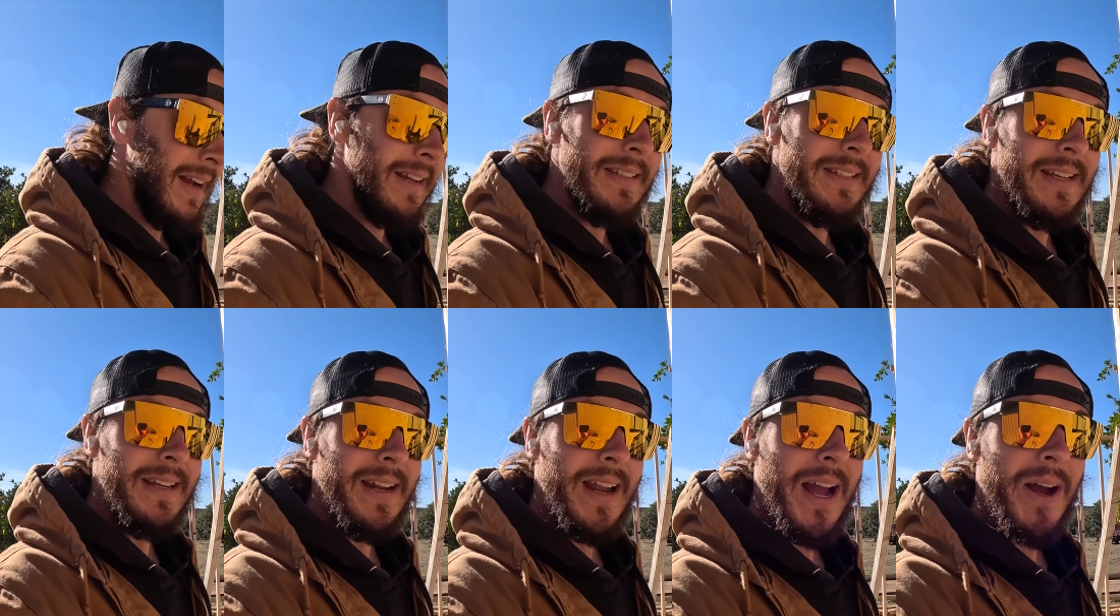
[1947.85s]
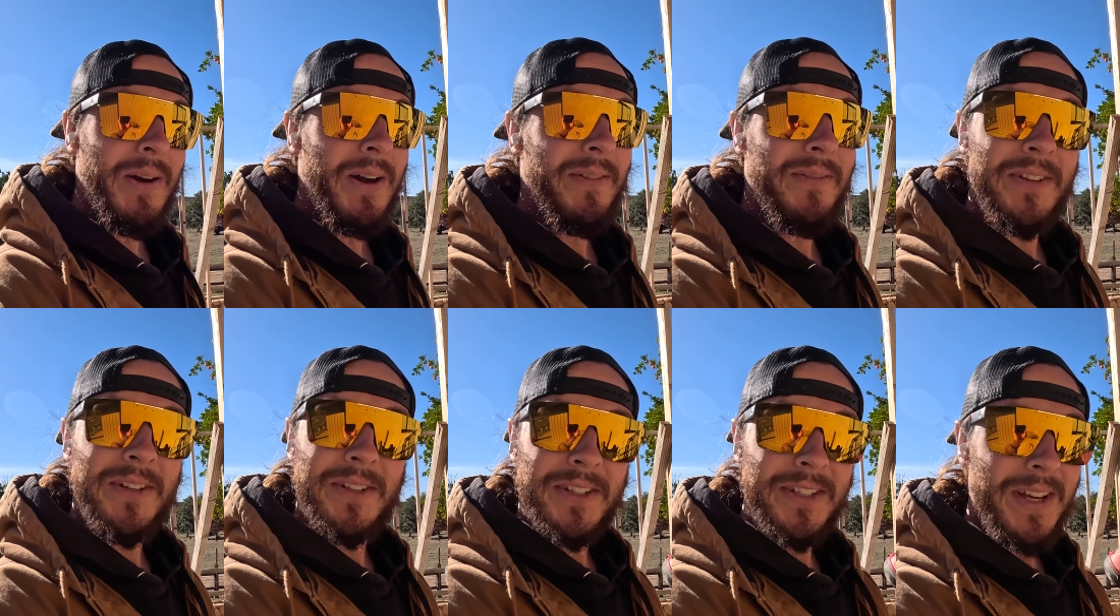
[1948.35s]
I did,
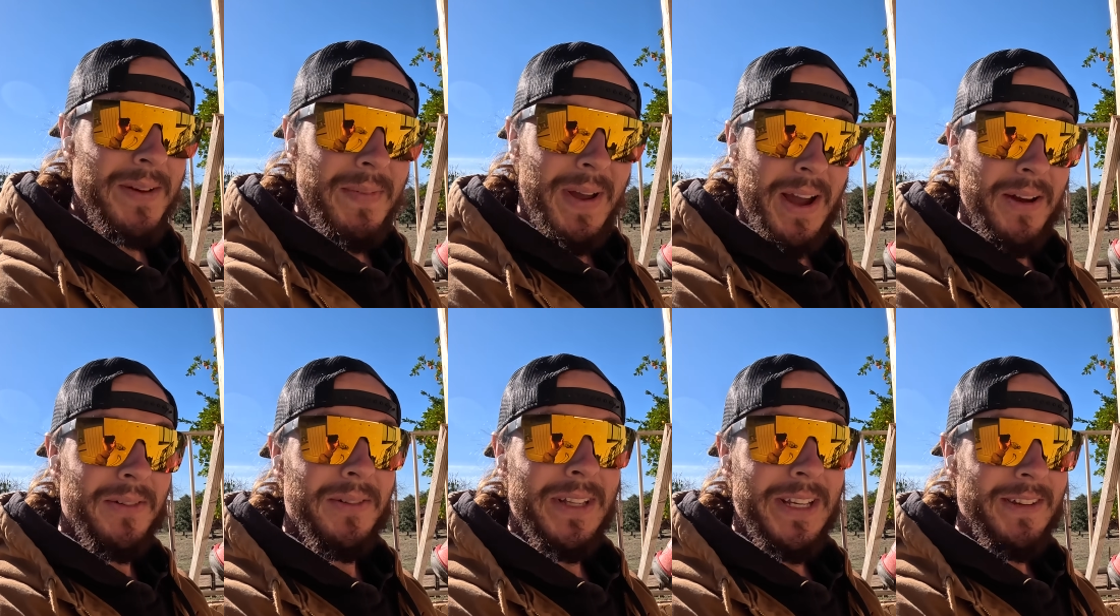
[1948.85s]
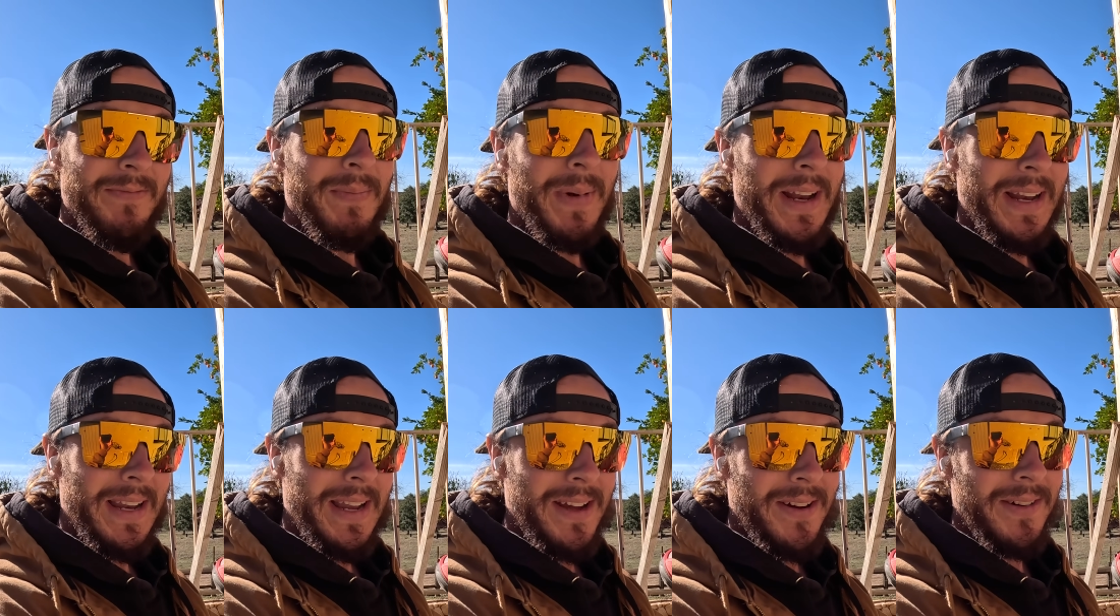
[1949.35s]
however, somehow leave my
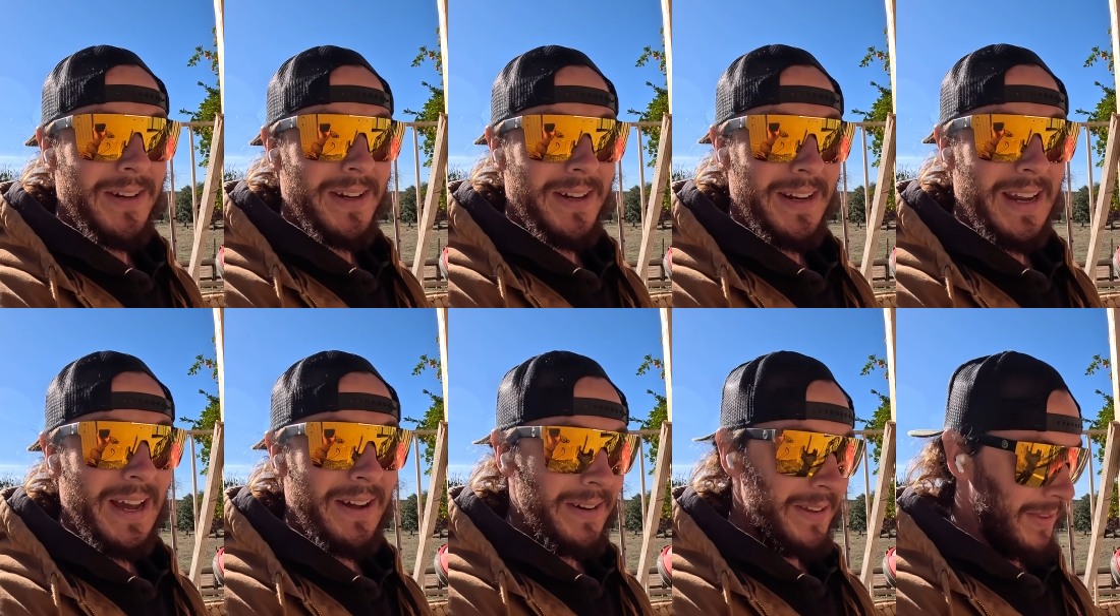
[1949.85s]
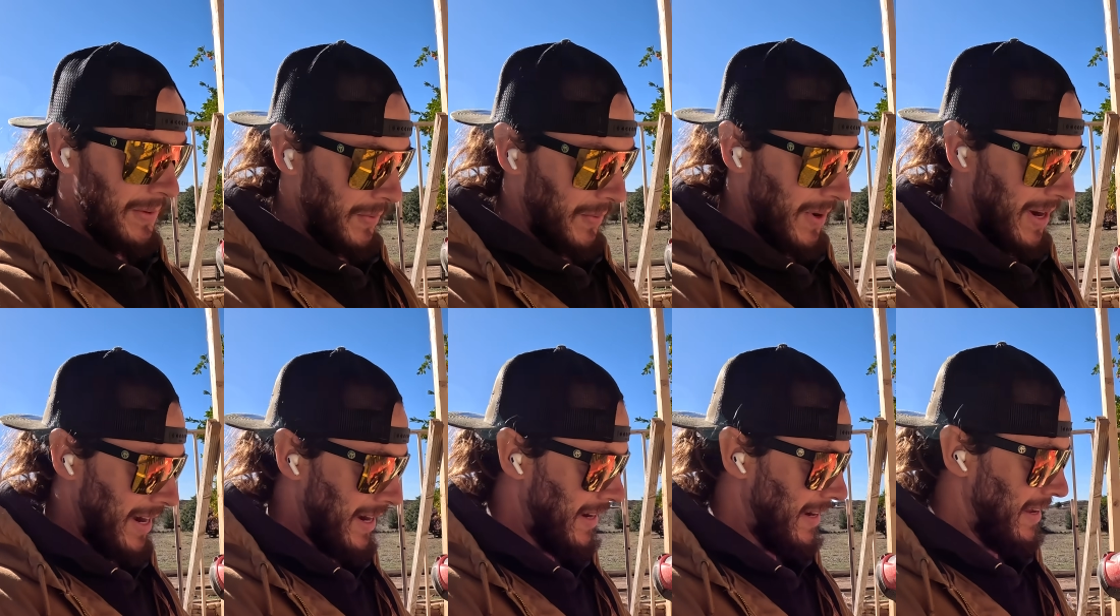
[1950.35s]
nail gun out in the
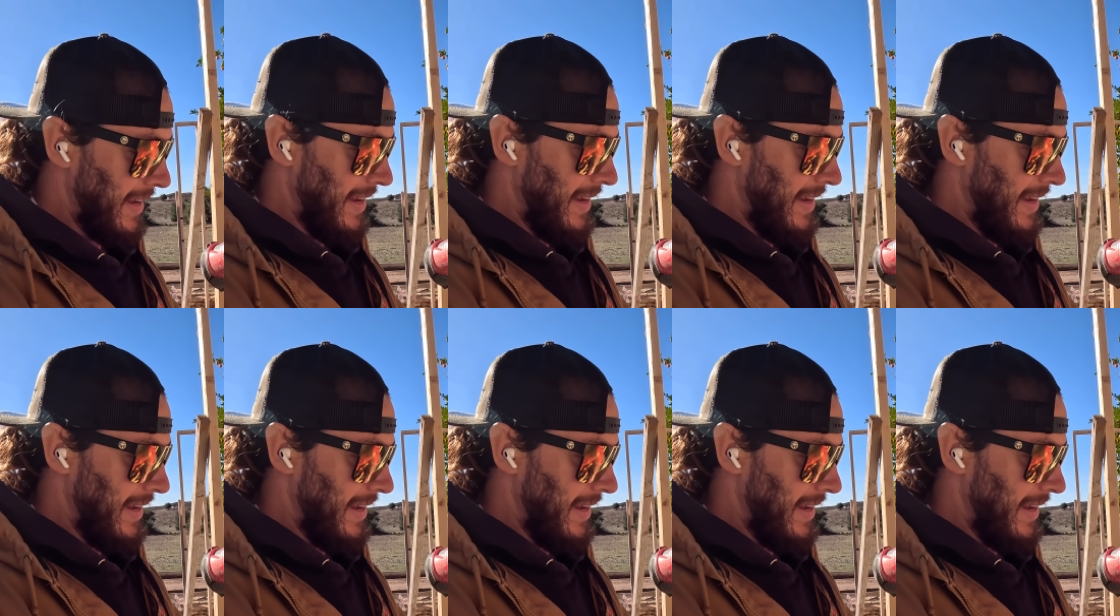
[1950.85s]
rain.